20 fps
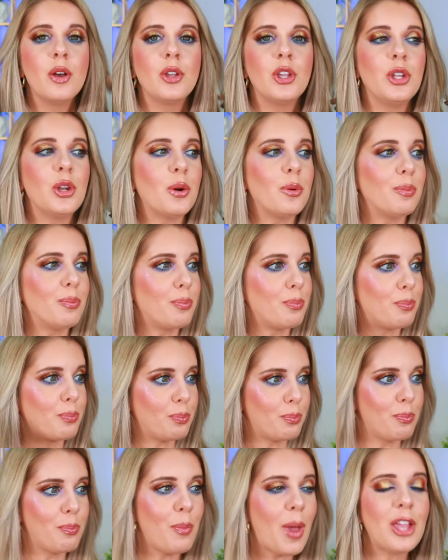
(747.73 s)
you know,
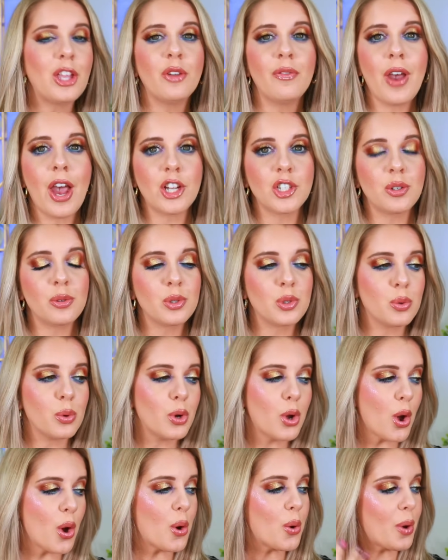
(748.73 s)
manufacturers will
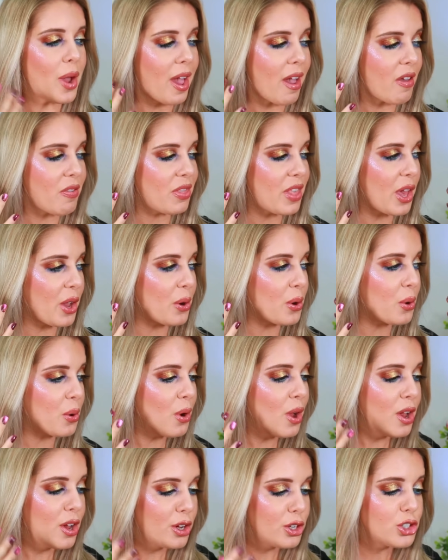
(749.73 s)
go and they'll